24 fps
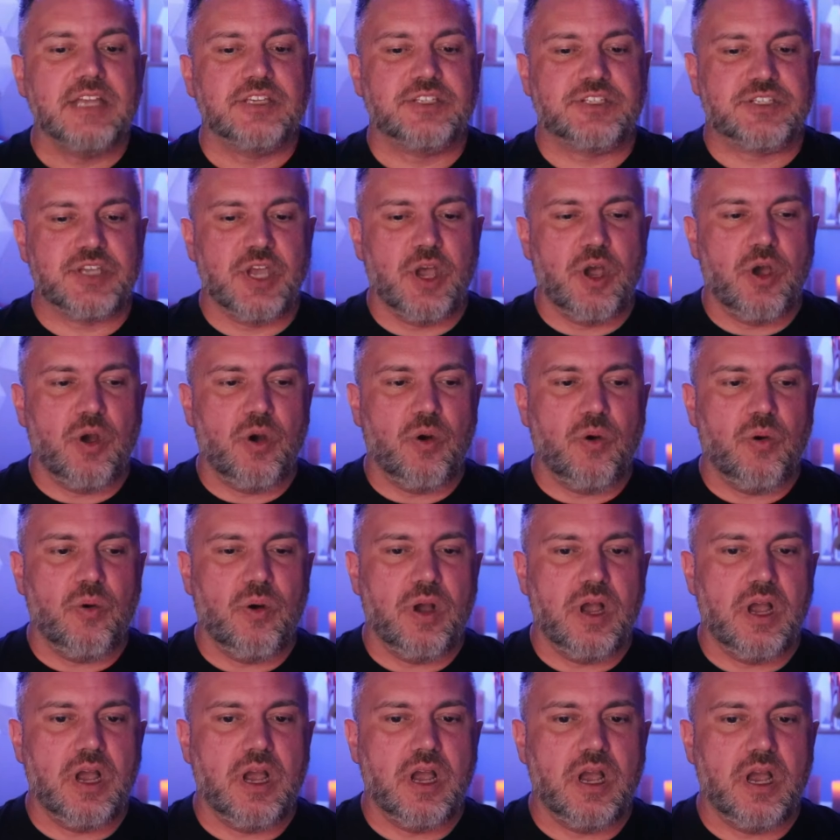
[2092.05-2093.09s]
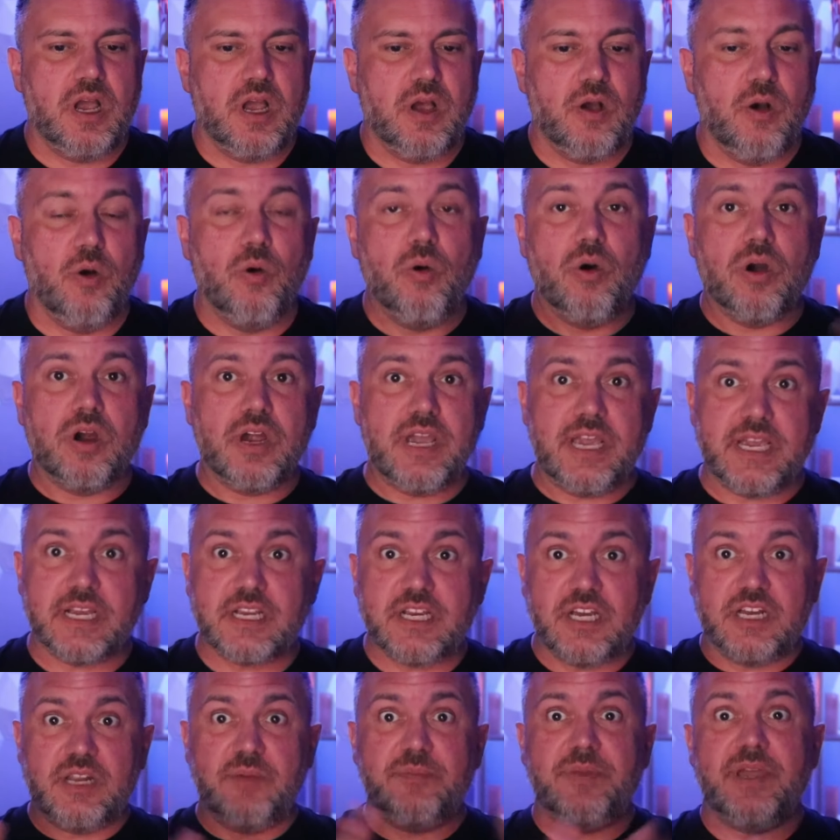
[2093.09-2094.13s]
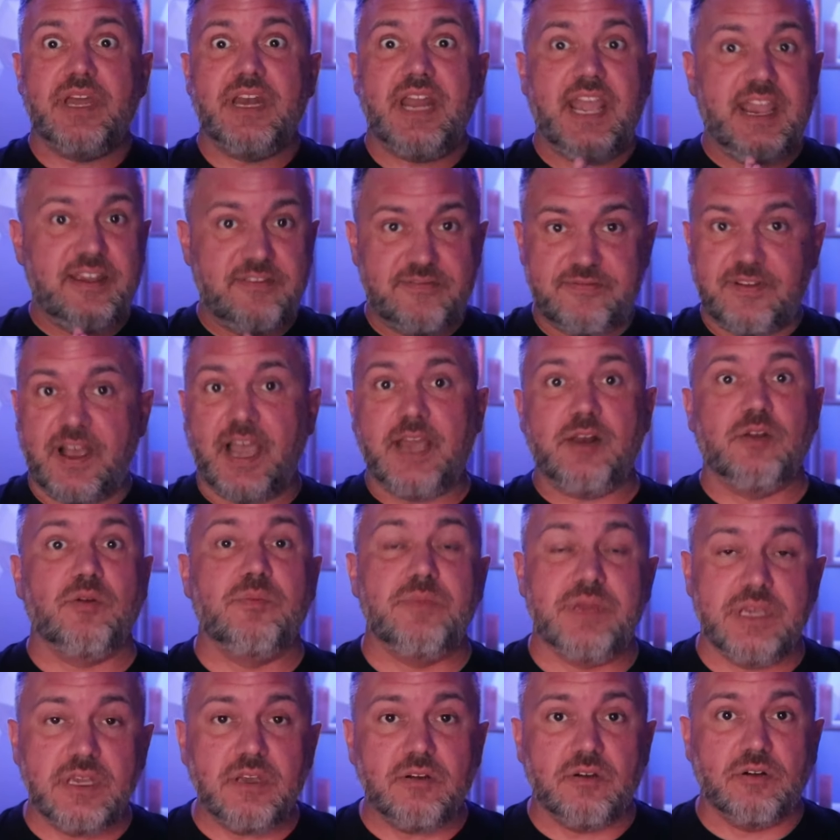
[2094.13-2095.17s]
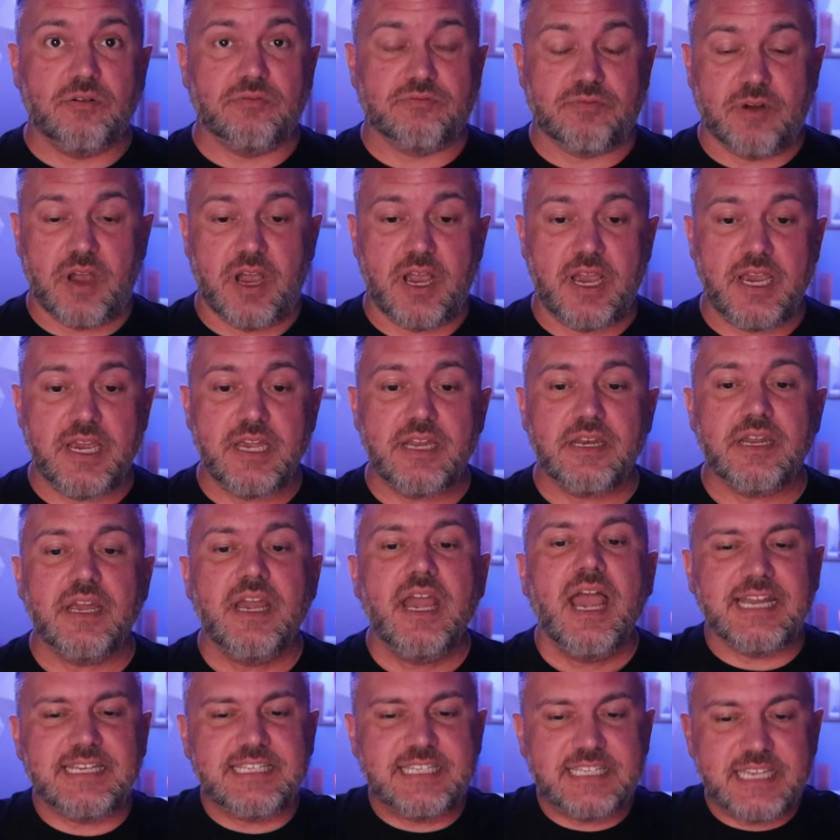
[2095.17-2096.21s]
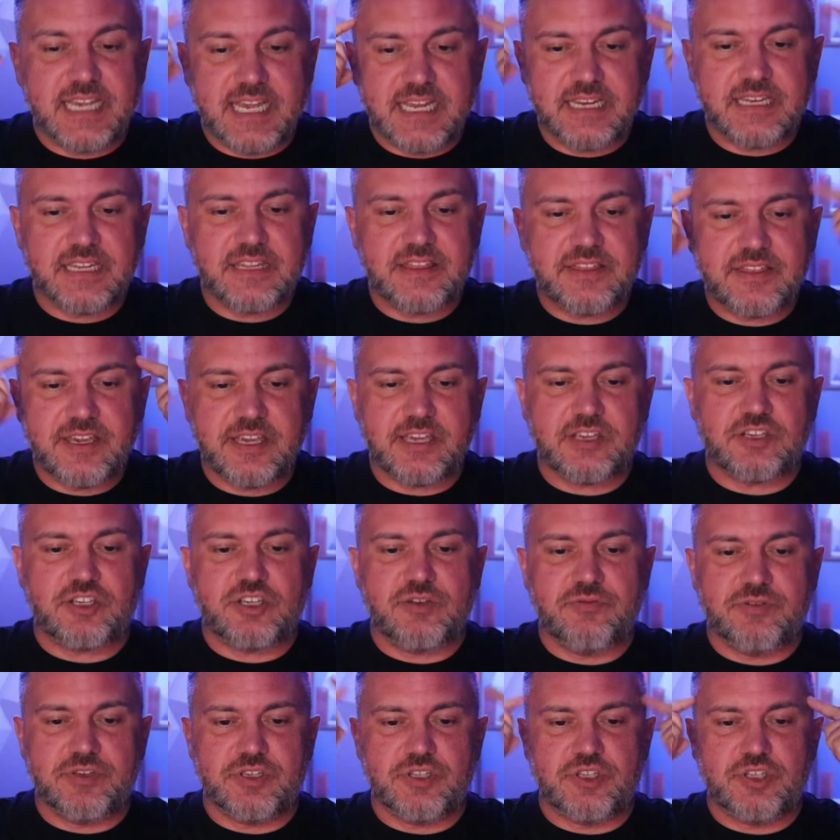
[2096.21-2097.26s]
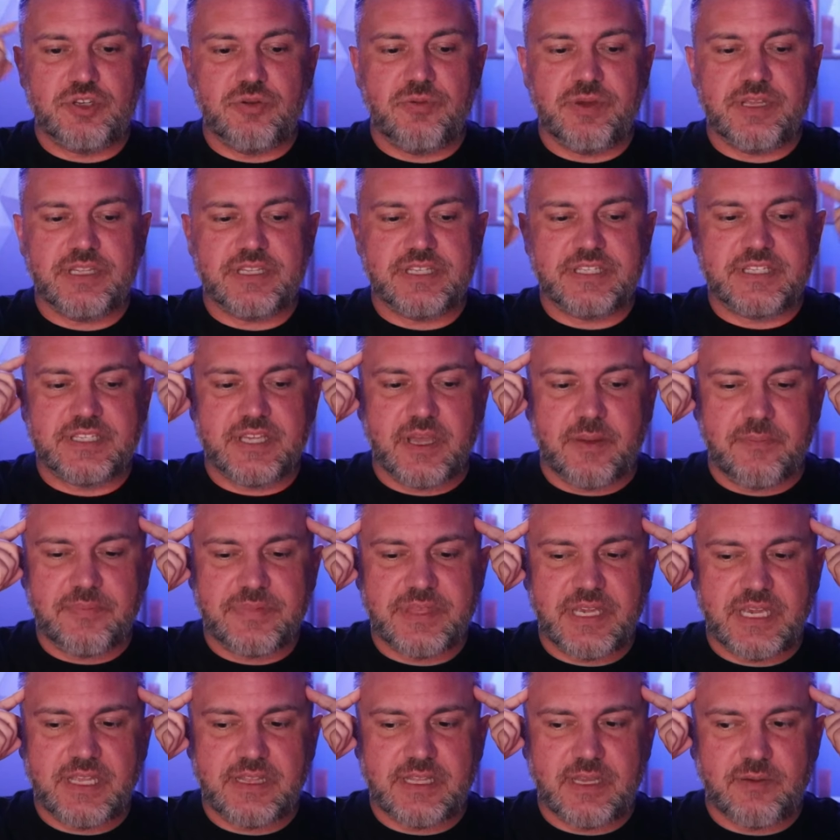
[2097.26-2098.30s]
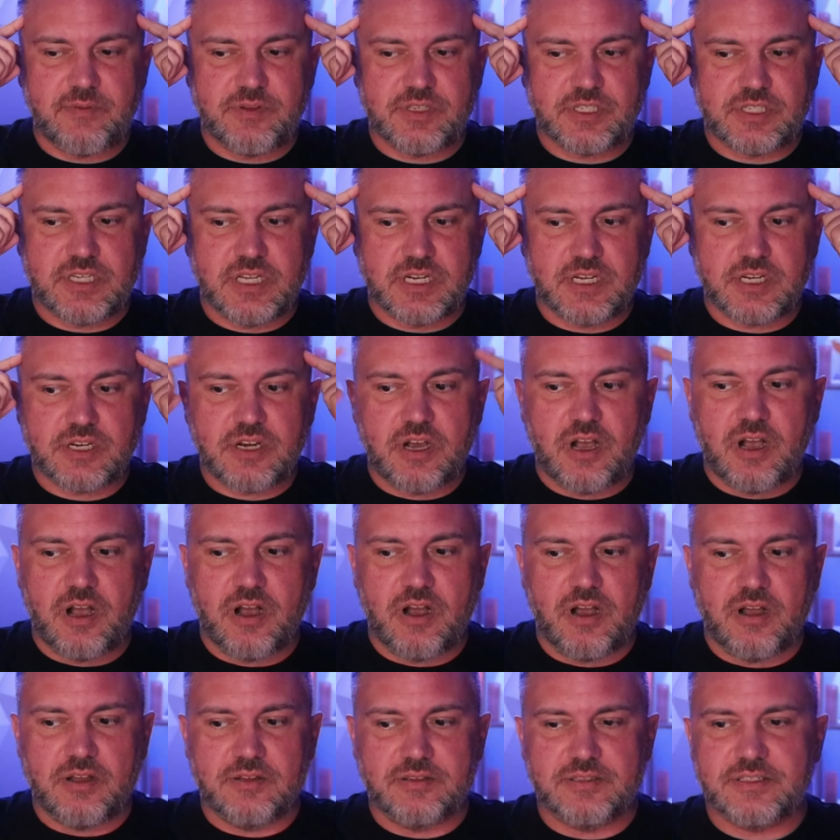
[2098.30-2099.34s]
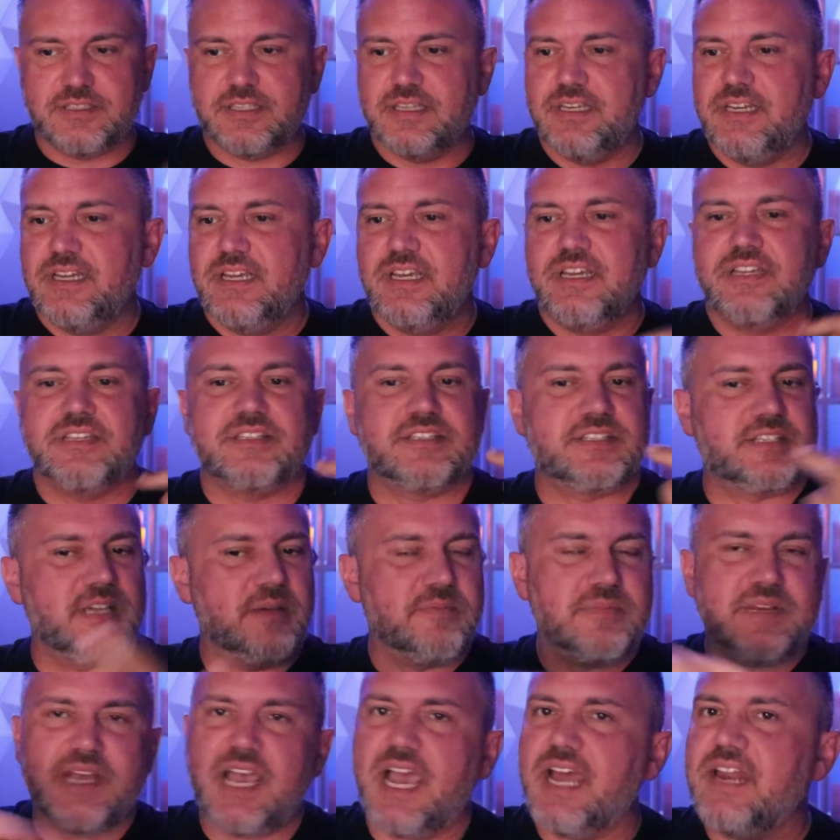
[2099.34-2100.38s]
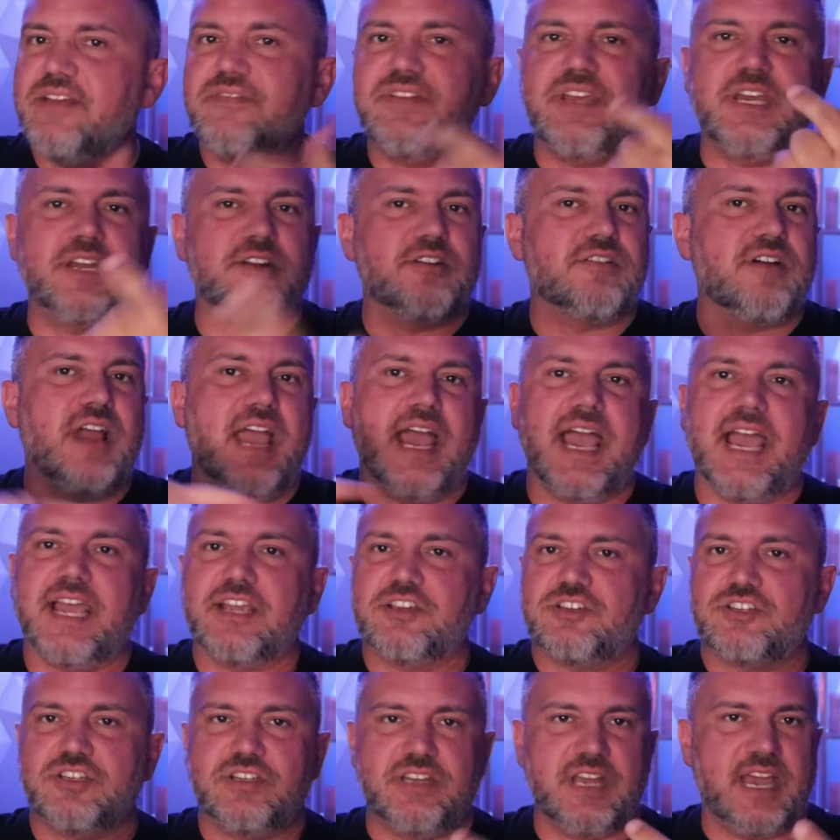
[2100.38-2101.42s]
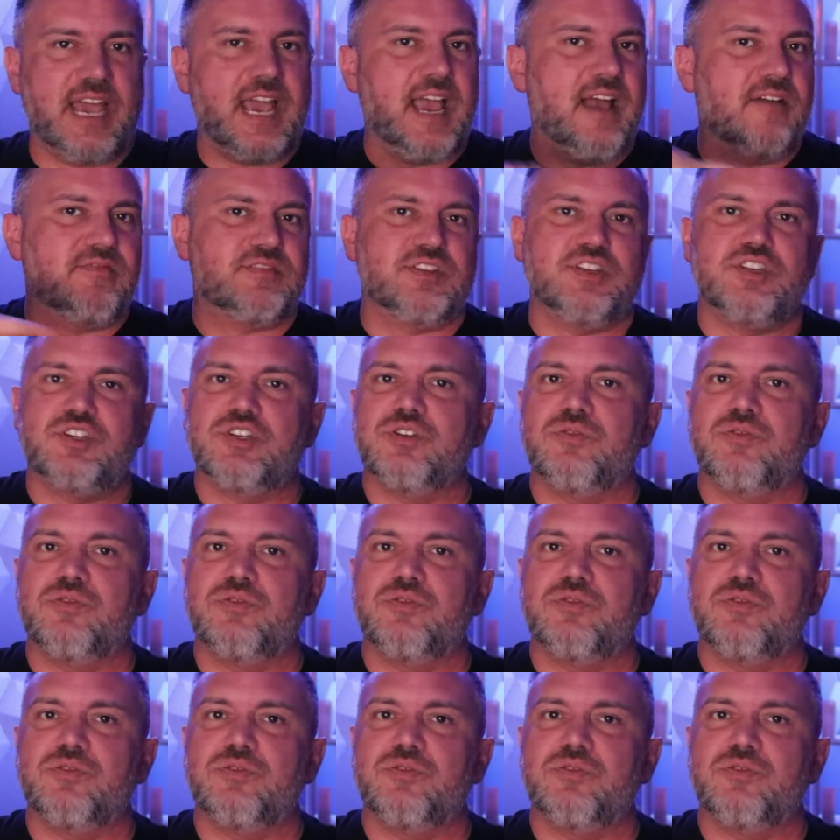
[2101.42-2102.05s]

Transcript: So or it could have been a final meal, right? I tend to think she was doing something that was going to cause some kind of interaction to have to